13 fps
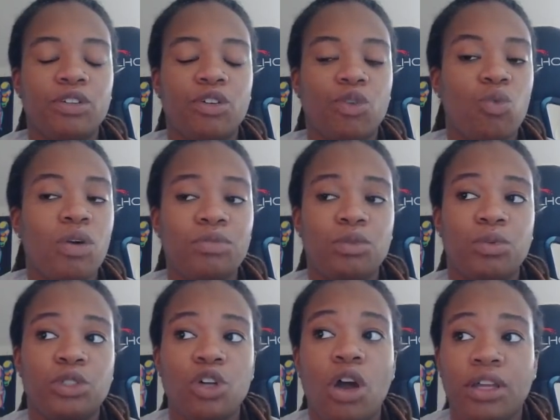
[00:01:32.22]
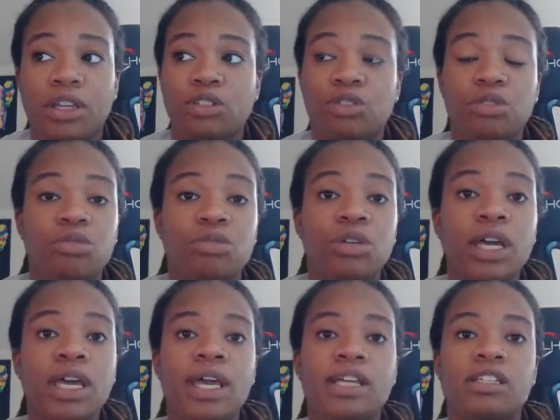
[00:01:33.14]
or whoever we're talking to
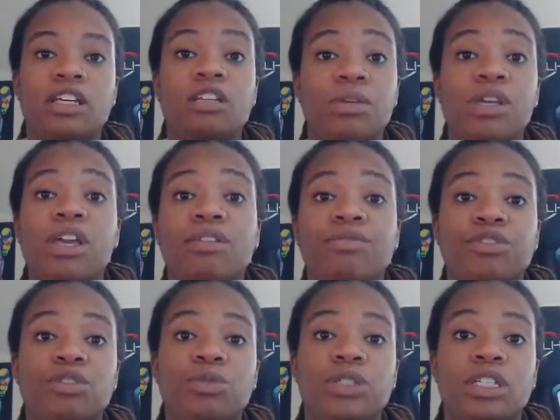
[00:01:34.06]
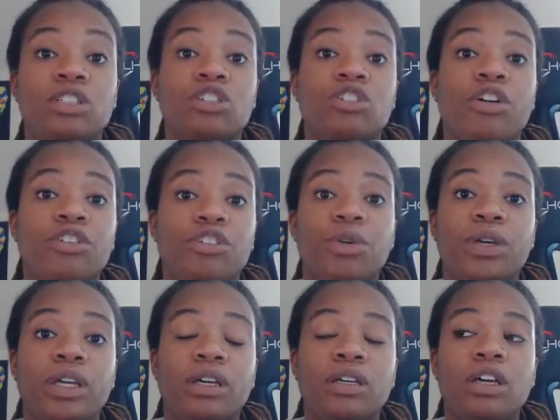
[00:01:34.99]
is going to be influenced and start doing it.